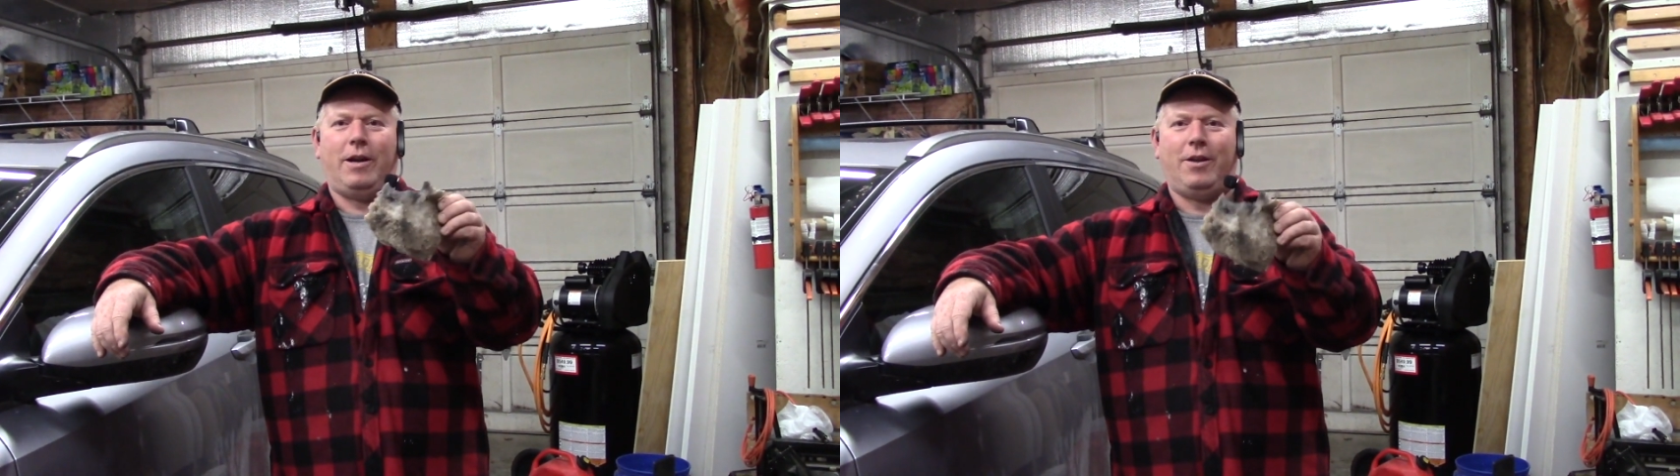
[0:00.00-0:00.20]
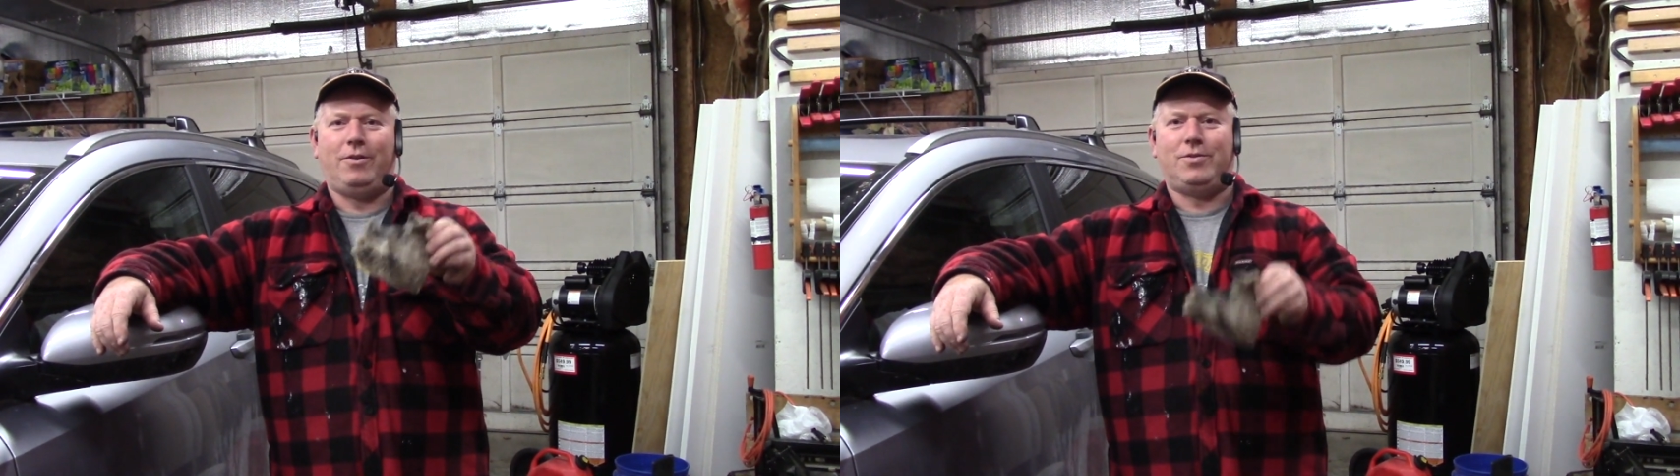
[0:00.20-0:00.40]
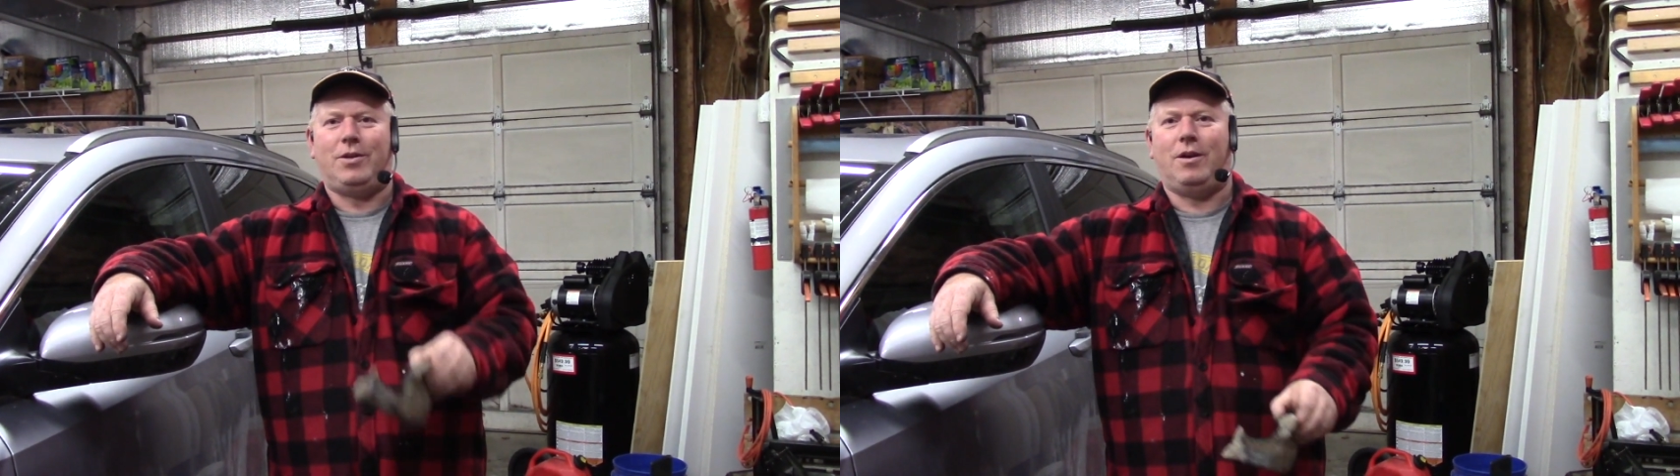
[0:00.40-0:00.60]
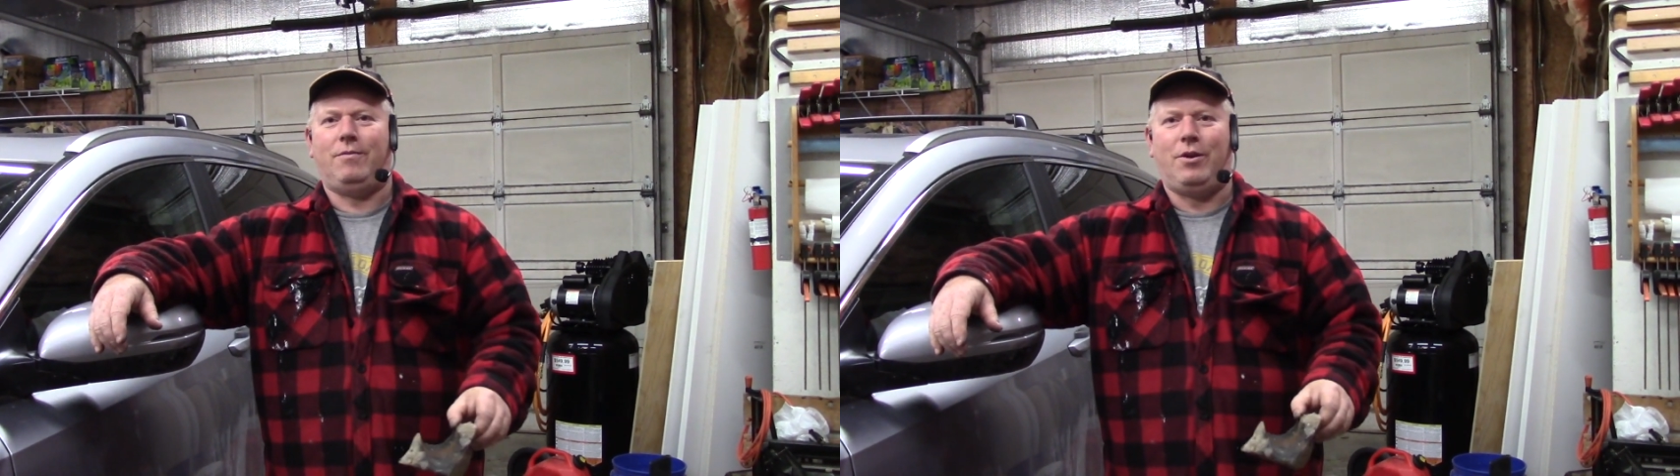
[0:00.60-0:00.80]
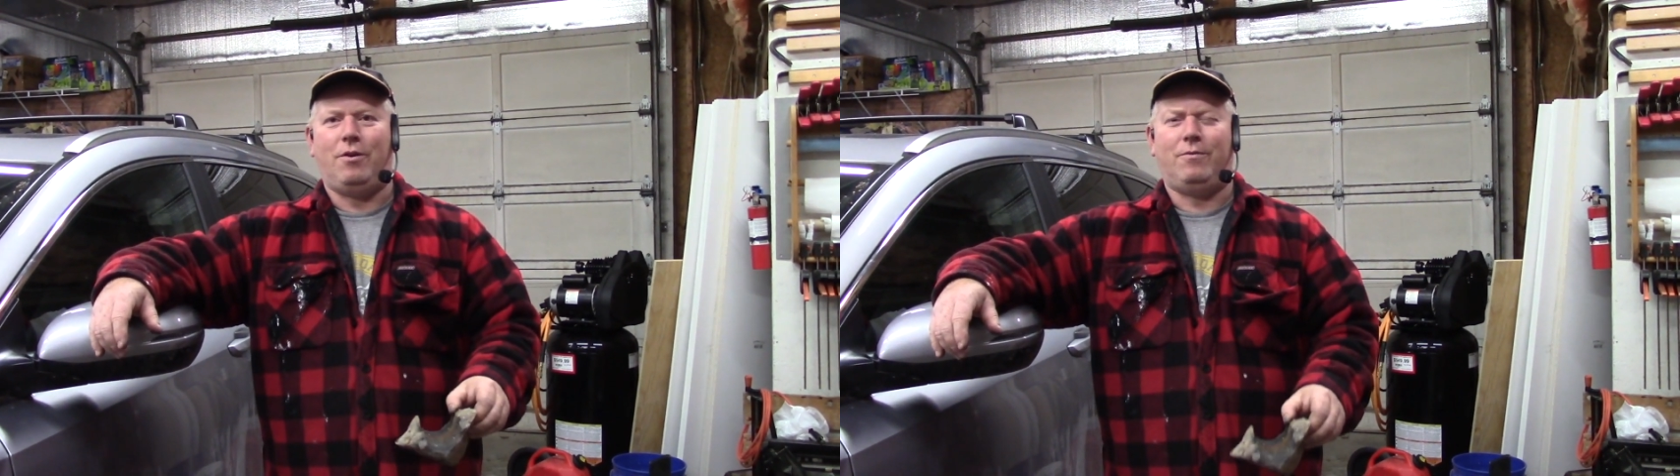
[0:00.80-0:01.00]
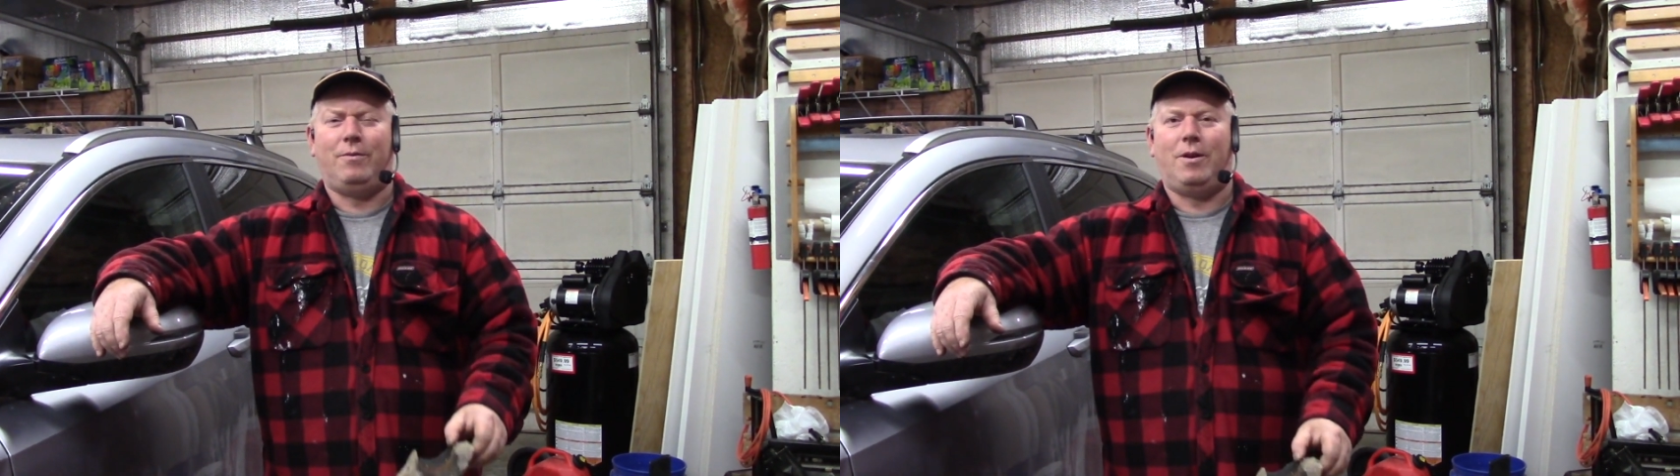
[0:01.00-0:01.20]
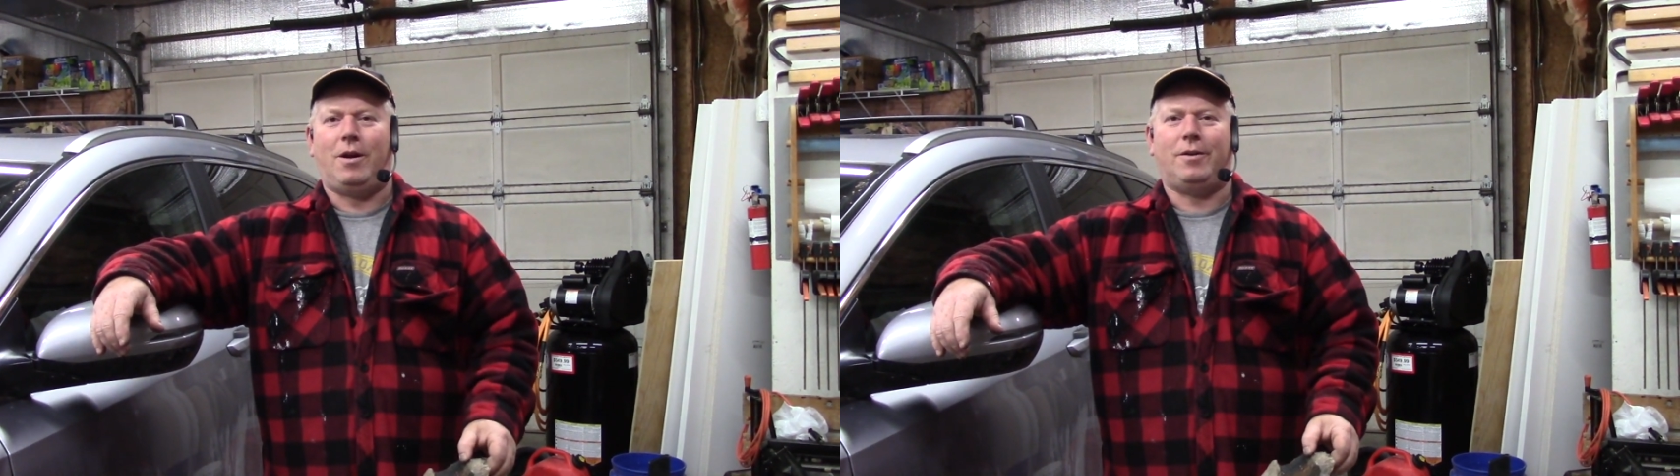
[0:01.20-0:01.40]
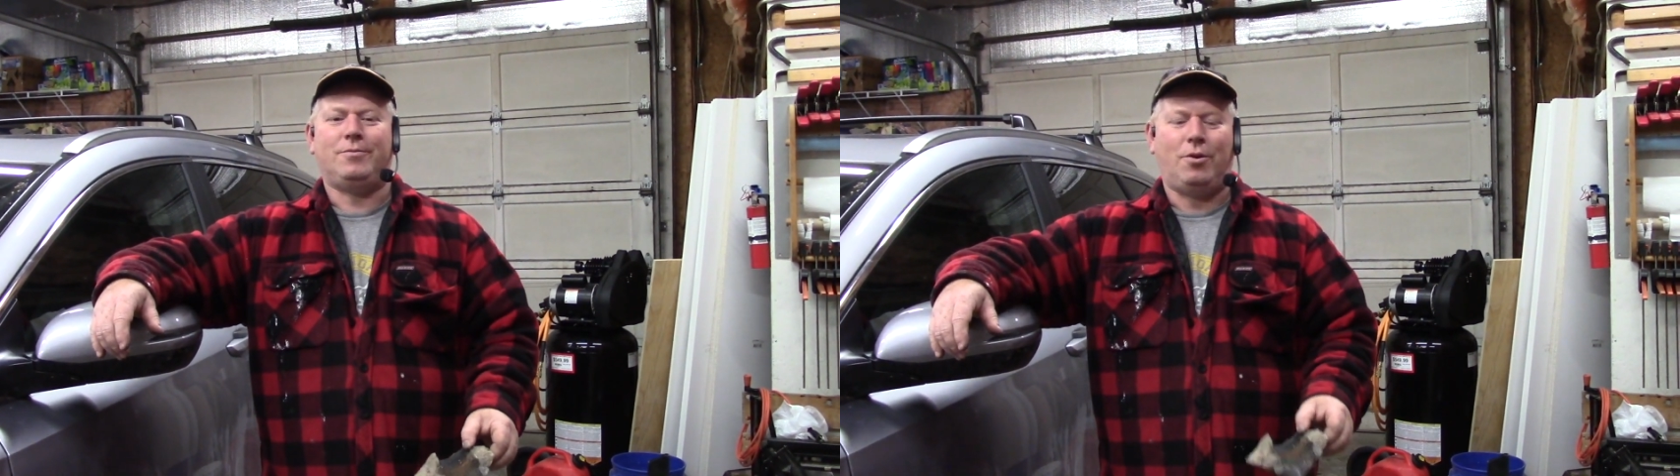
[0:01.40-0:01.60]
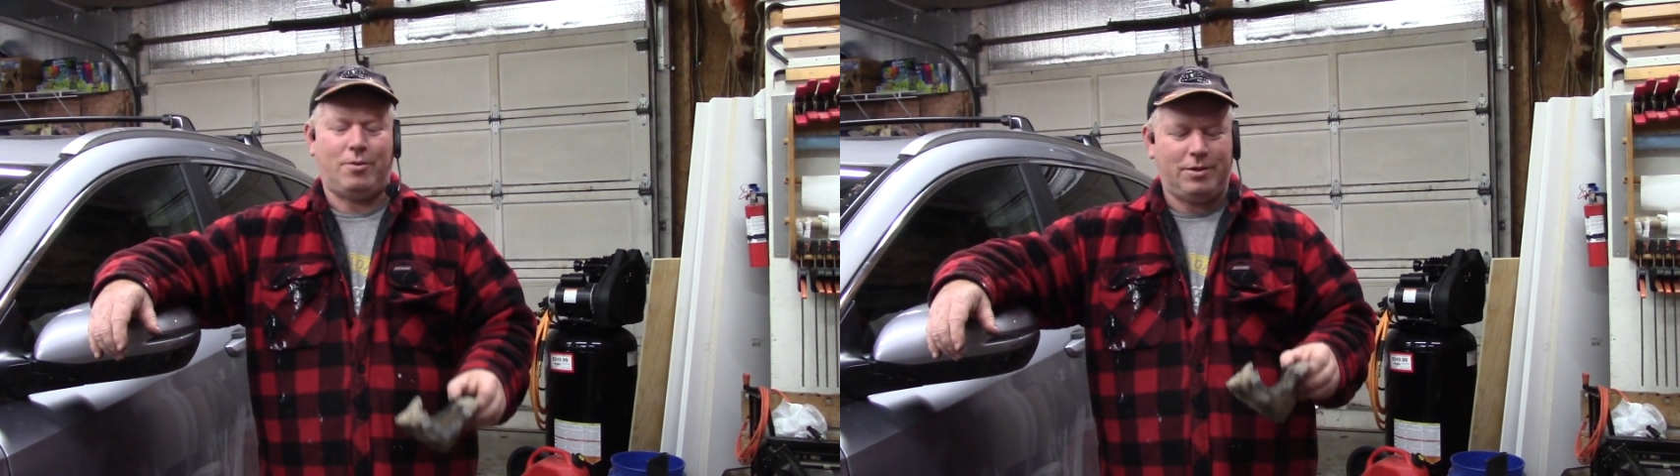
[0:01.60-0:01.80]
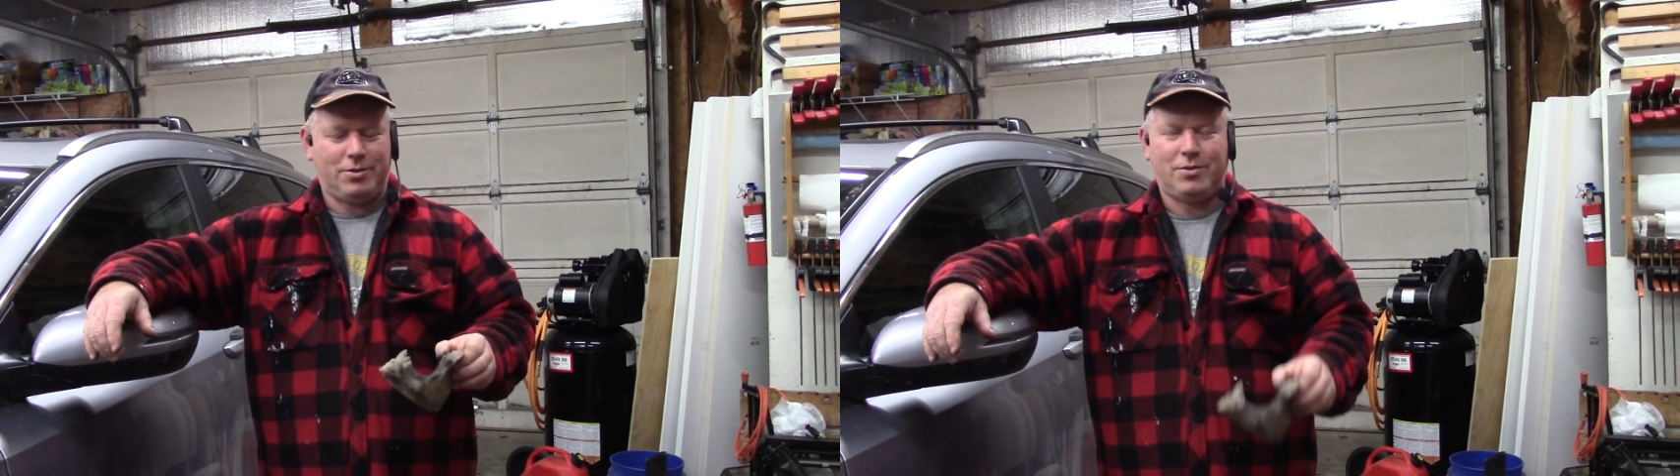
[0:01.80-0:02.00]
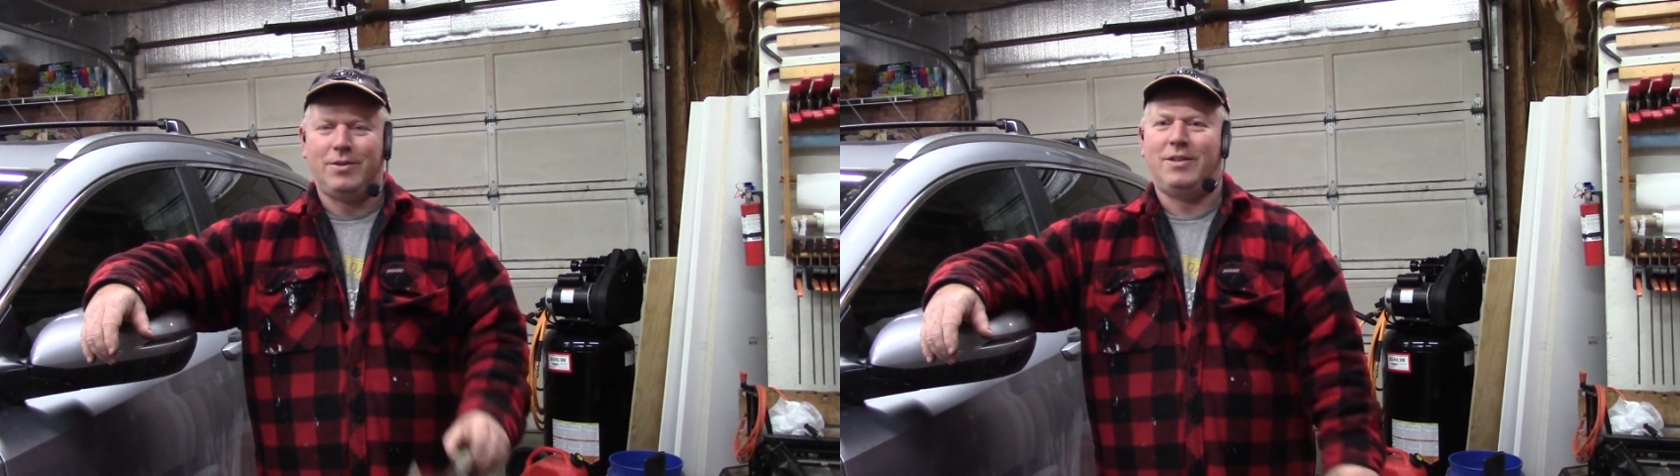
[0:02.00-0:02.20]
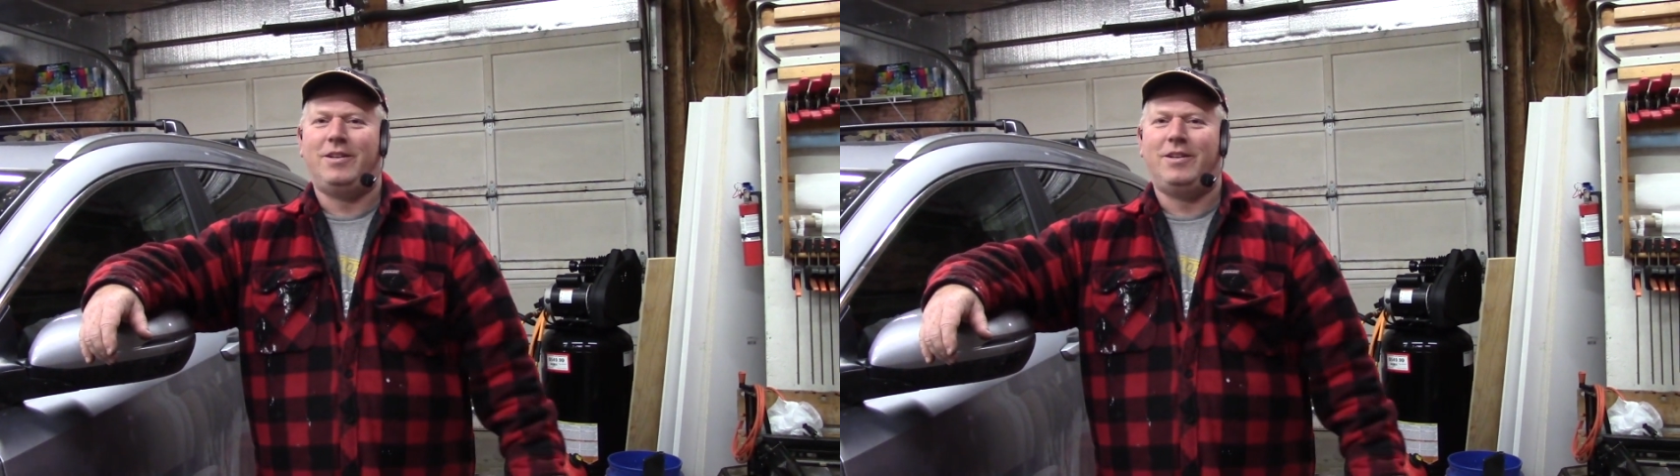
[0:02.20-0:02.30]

any CRV uh, owners.